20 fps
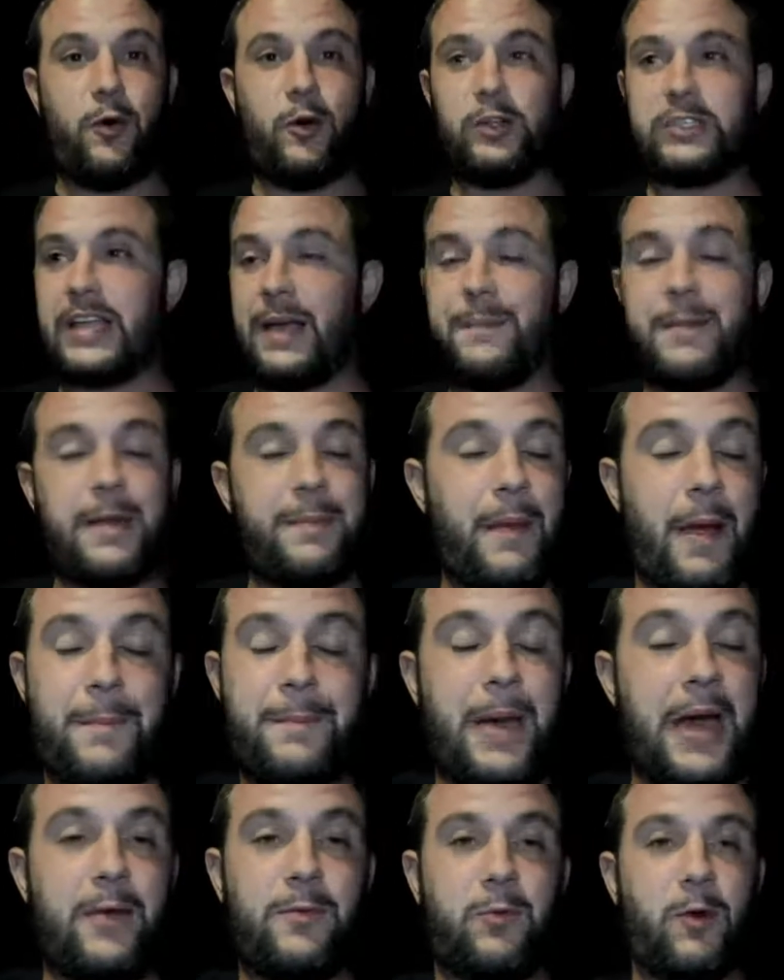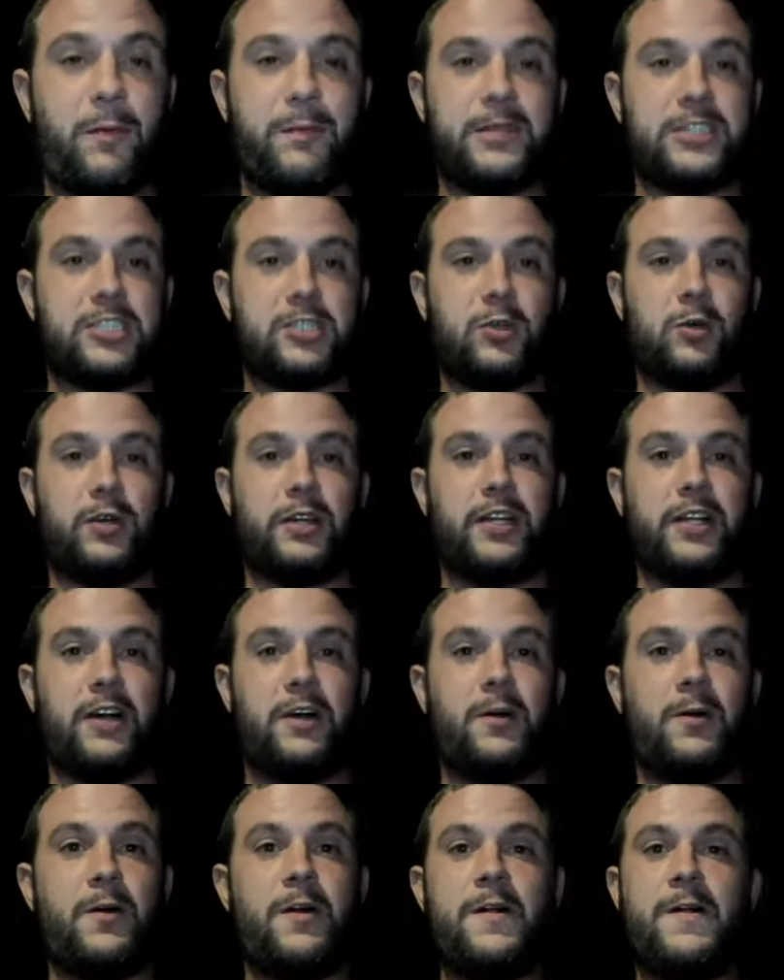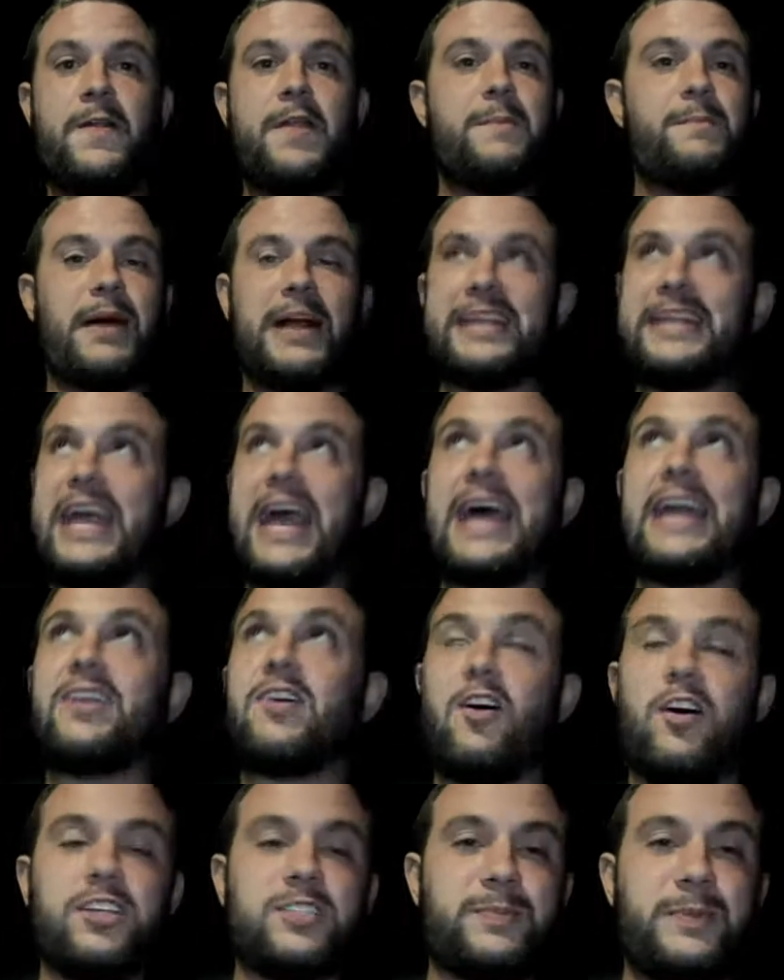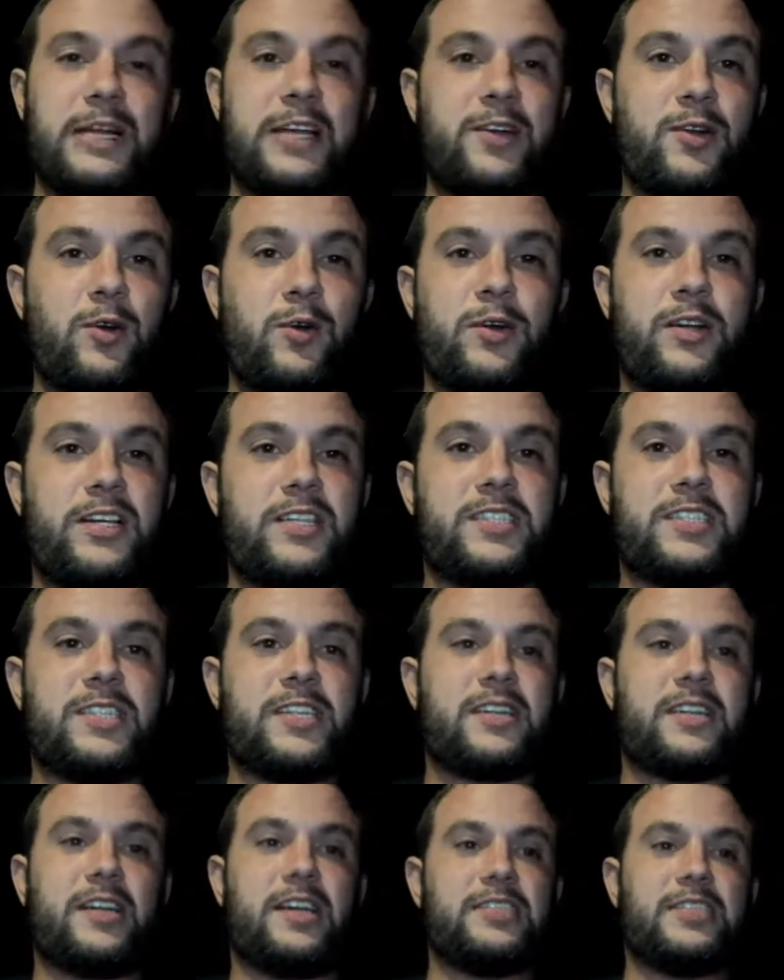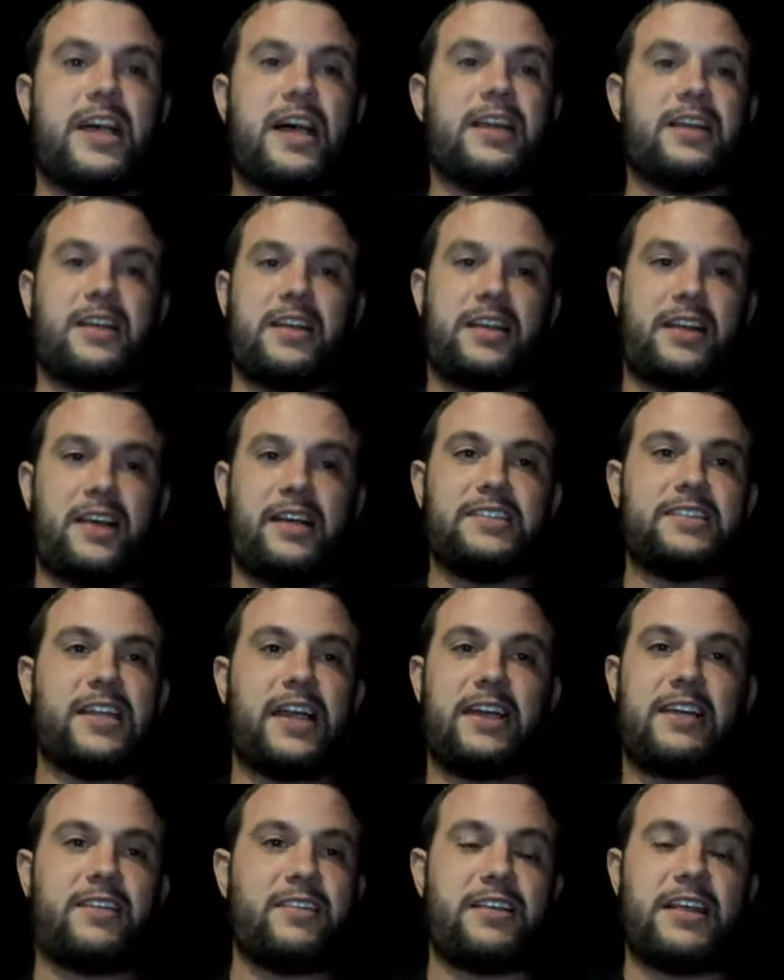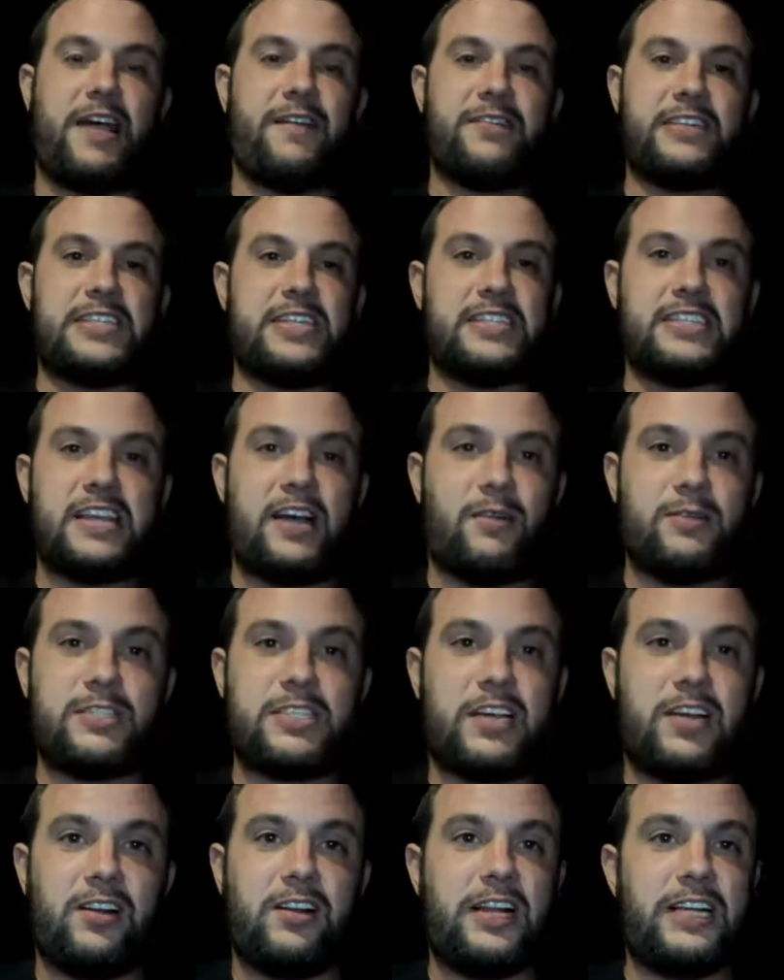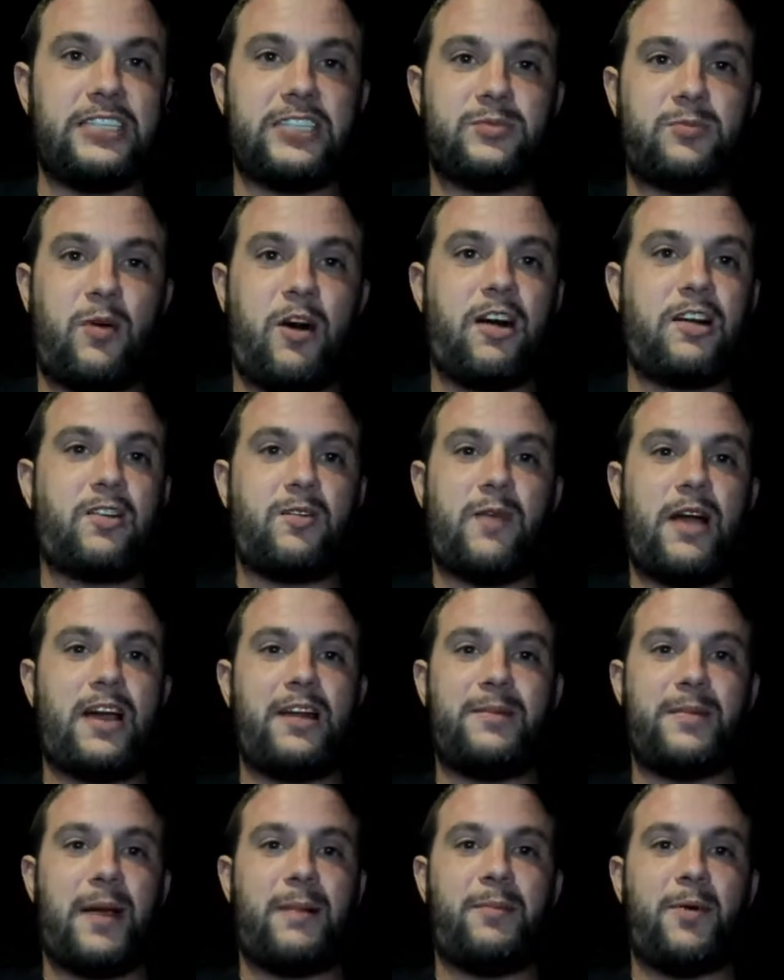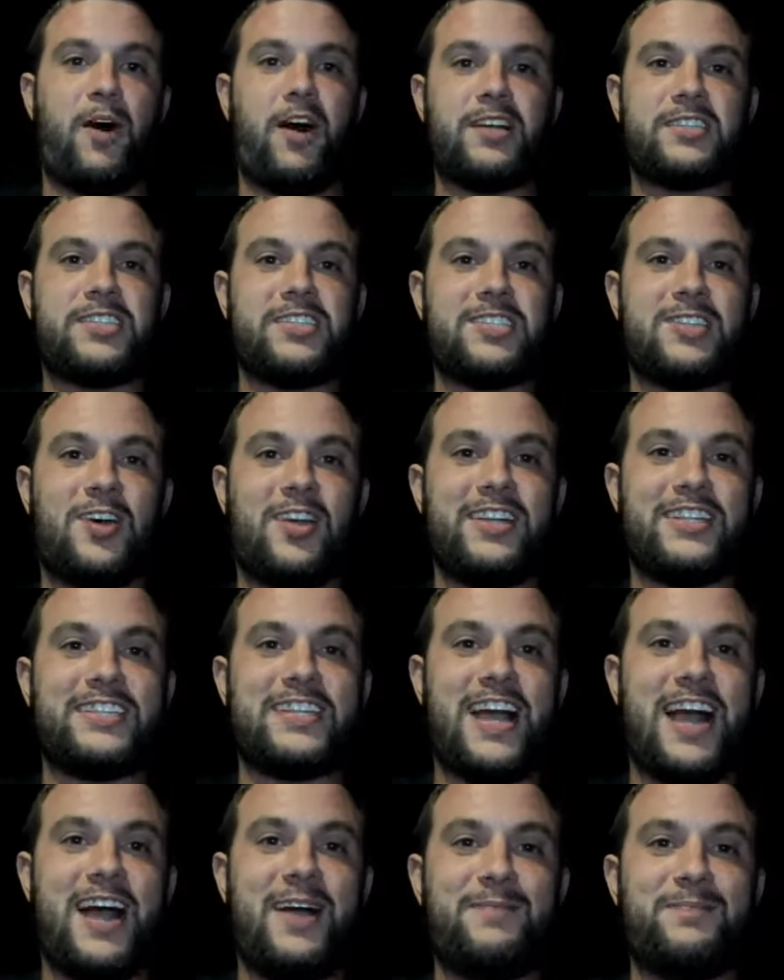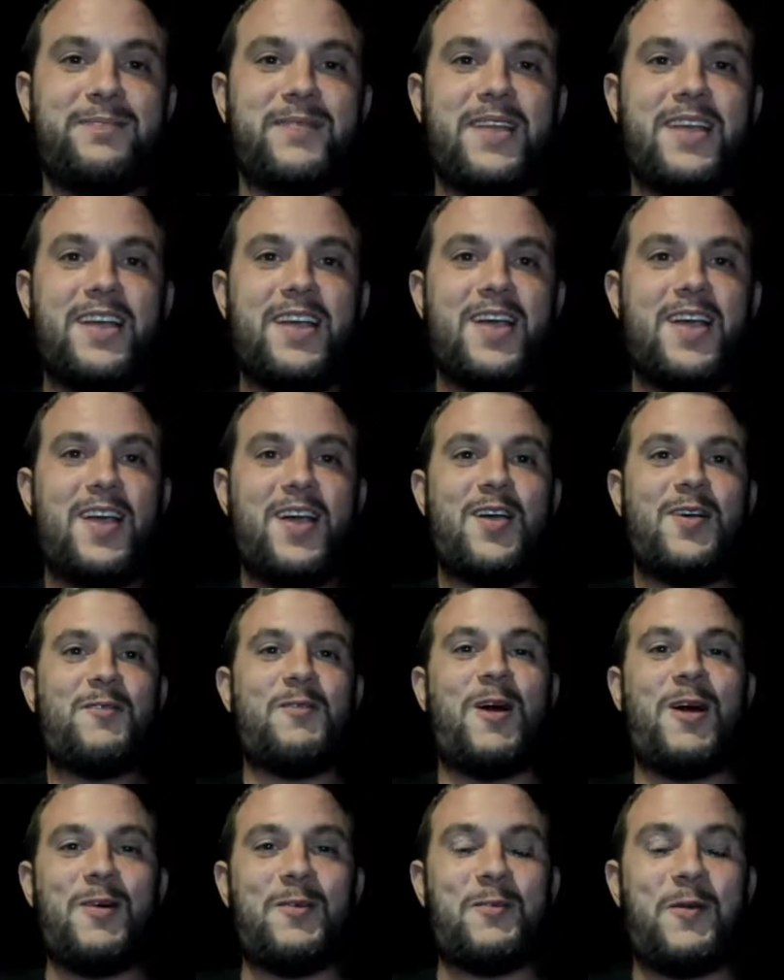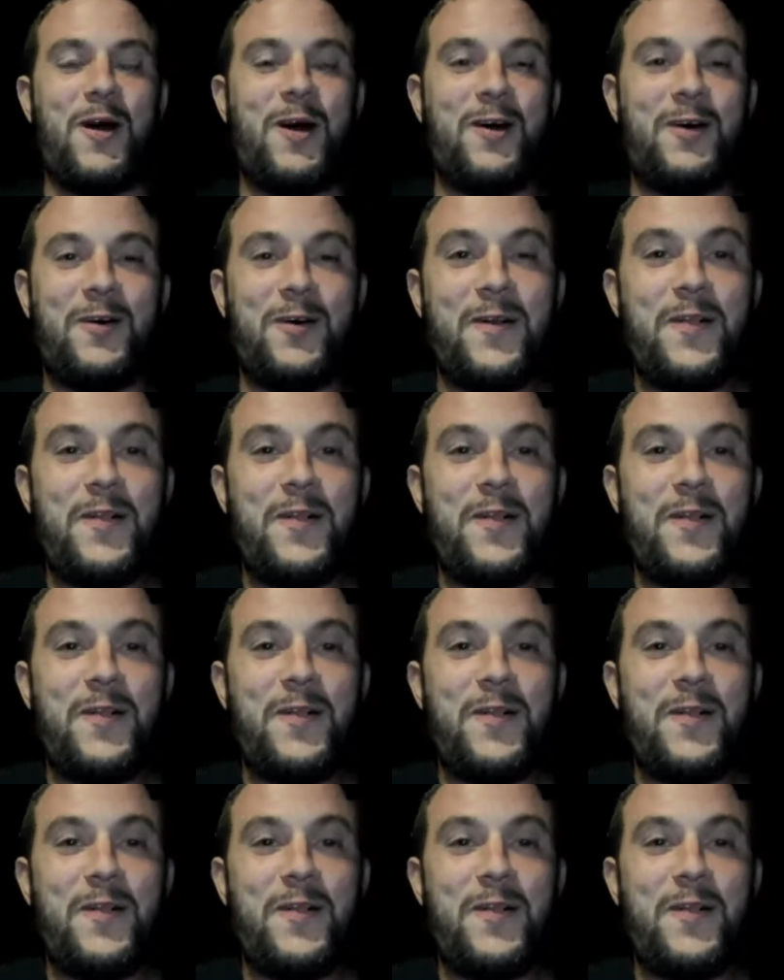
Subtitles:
I made my bedroom the studio. My dad calls me a nudist because like ever since I was little, I just walk around in my boxers all the time. Well,